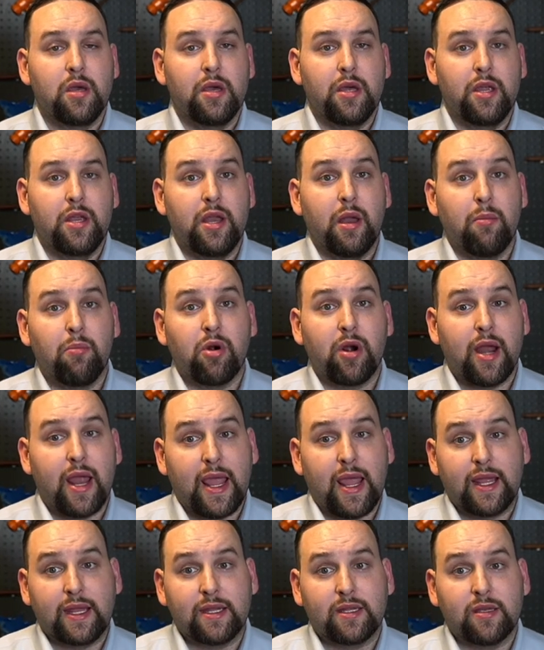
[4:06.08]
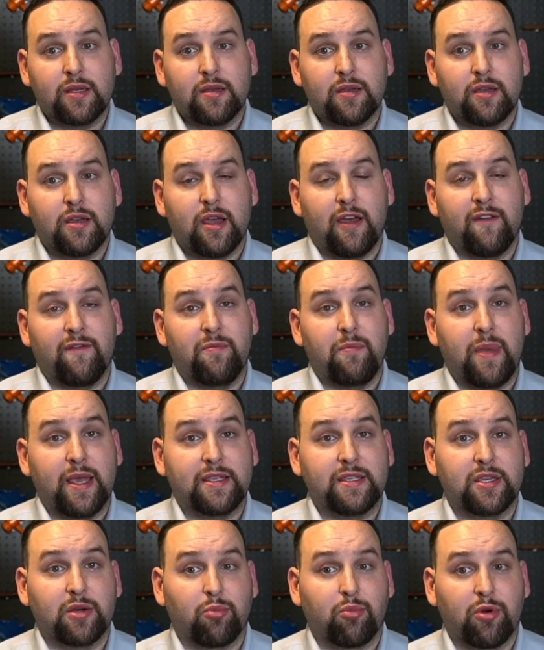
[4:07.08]
Number 8 of
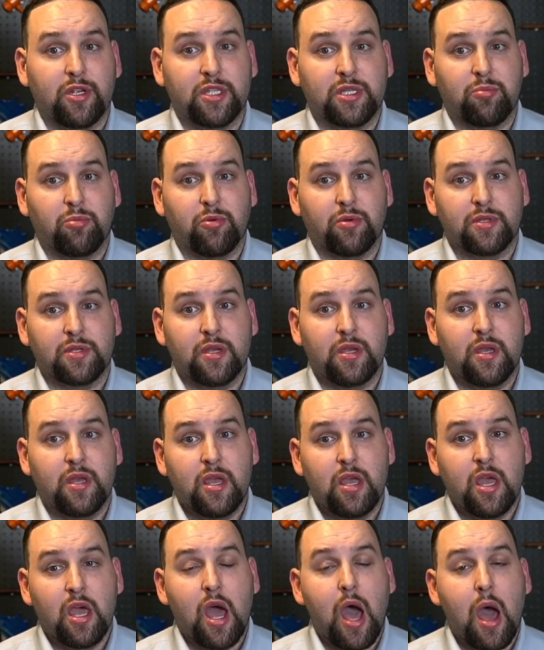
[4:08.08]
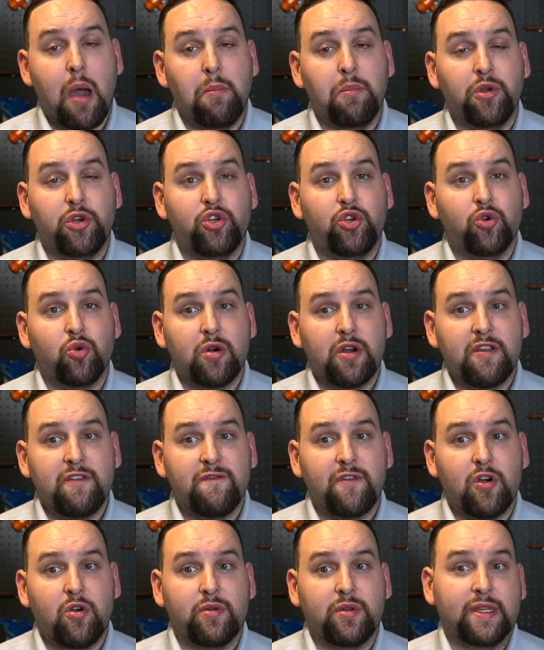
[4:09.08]
basic principles. A majority
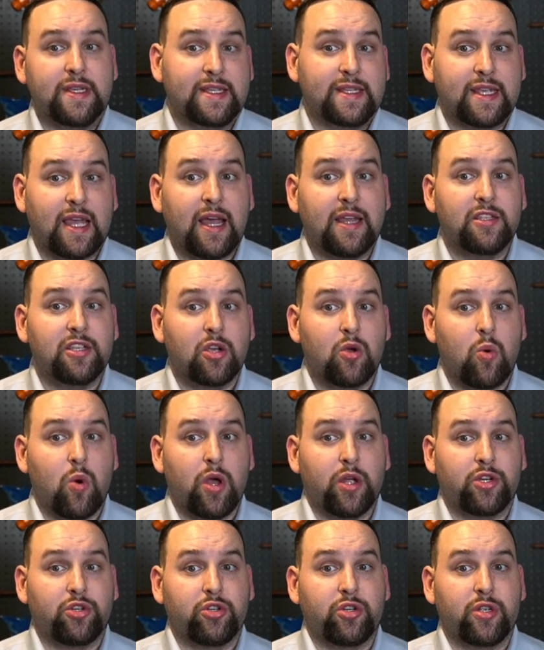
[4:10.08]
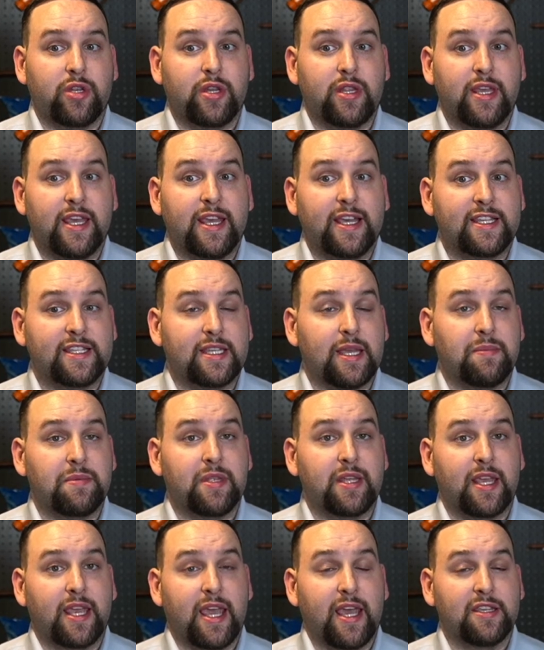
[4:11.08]
vote decides a question except
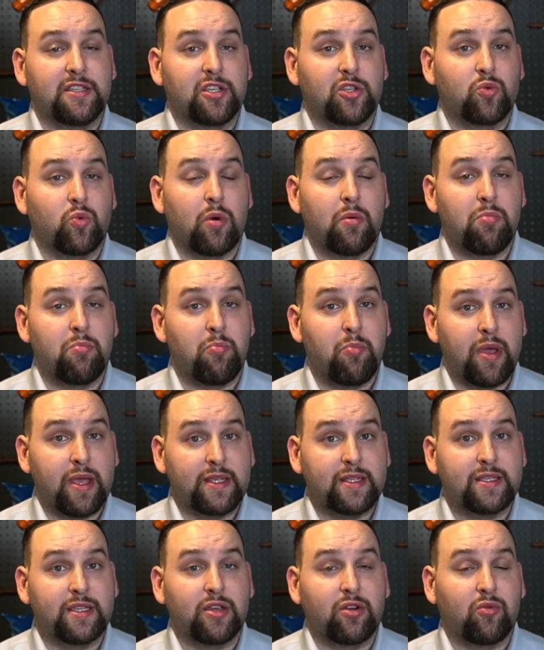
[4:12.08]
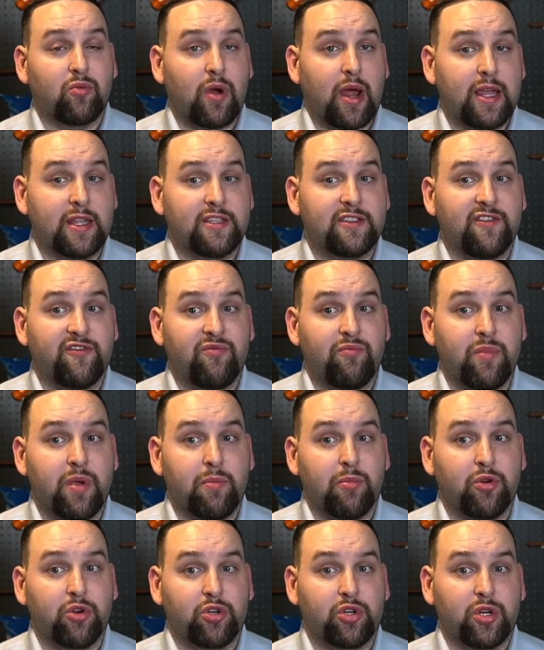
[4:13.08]
in cases where basic rights of
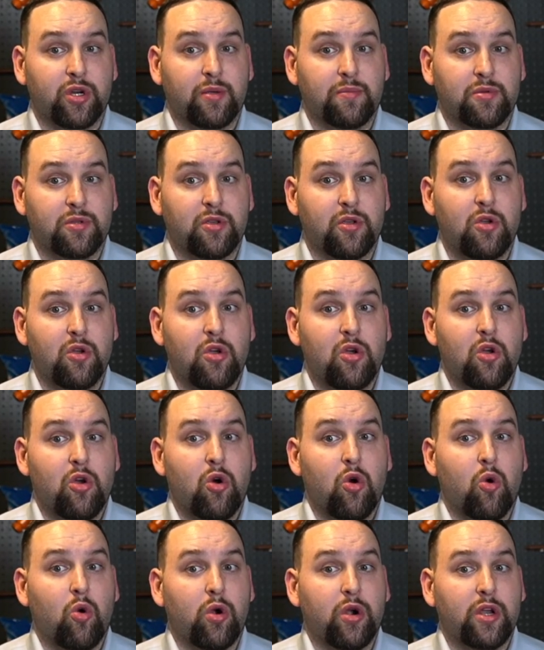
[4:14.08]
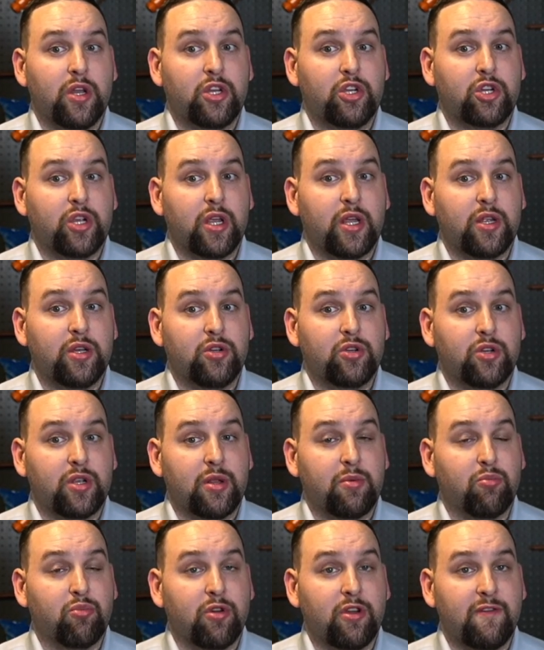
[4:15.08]
memberships or in a change
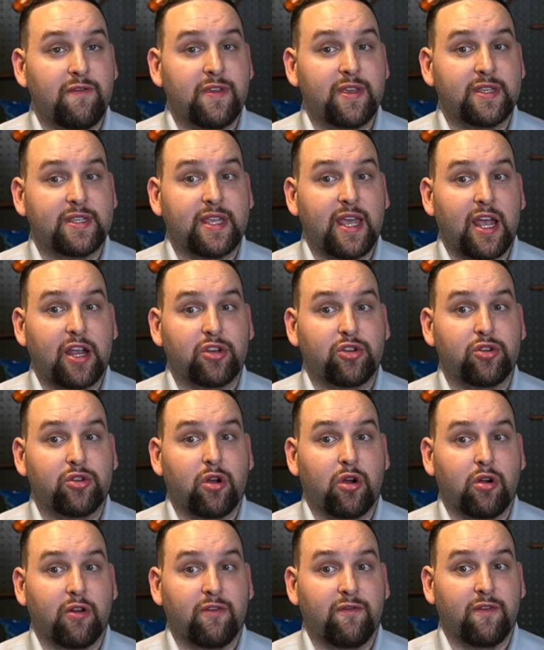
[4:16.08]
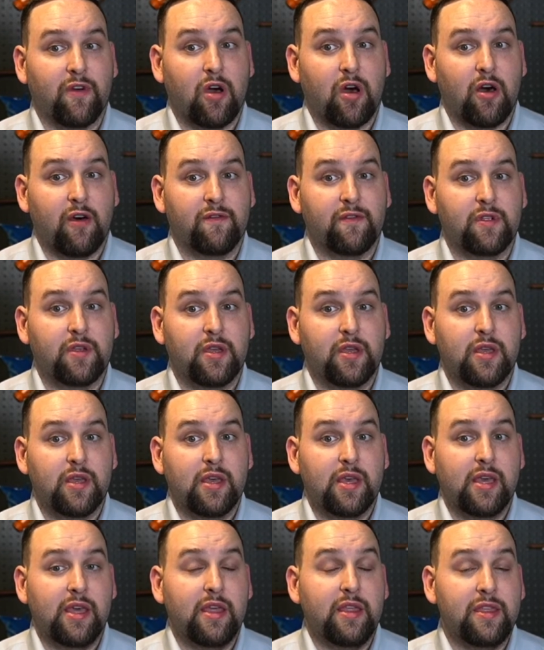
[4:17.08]
in previous action are involved.
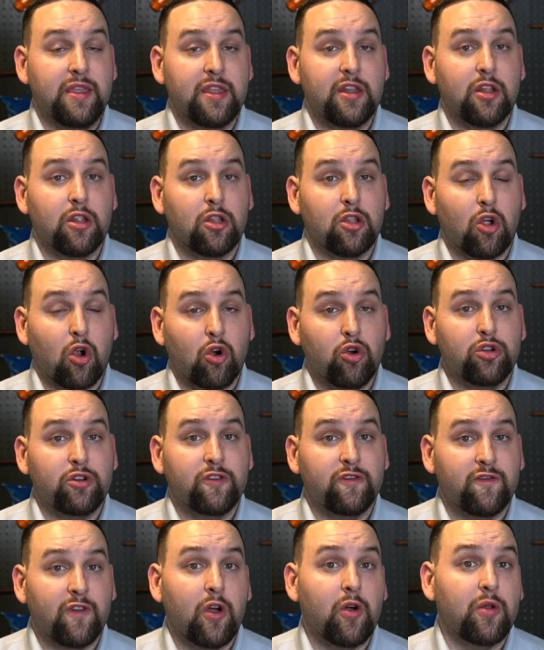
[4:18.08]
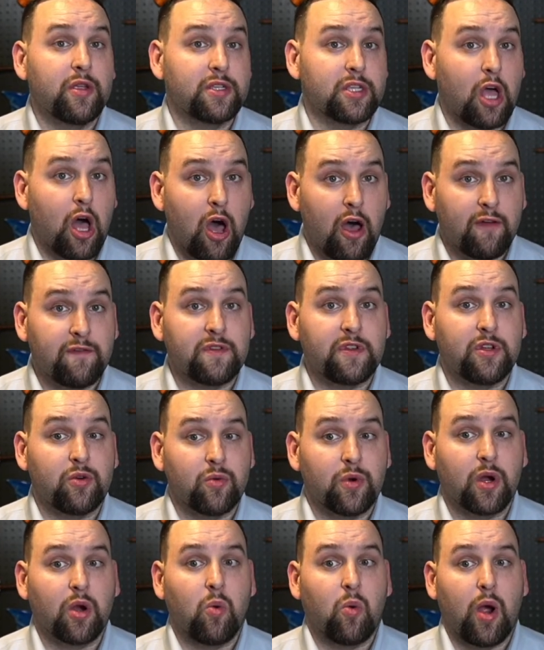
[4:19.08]
Then a larger vote is often
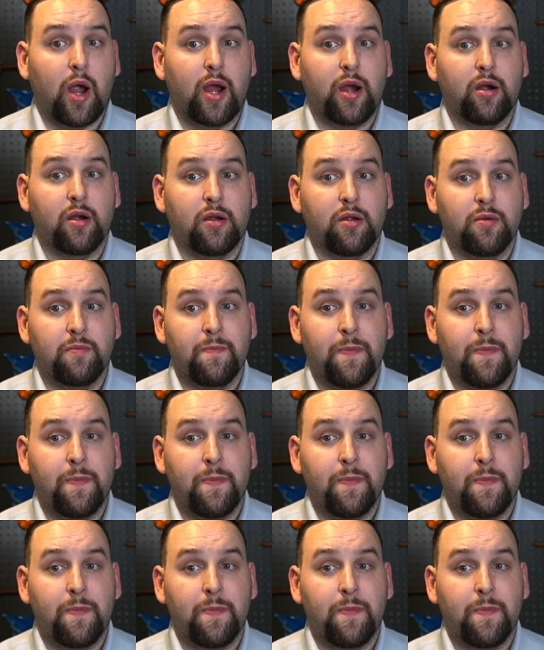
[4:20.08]
required.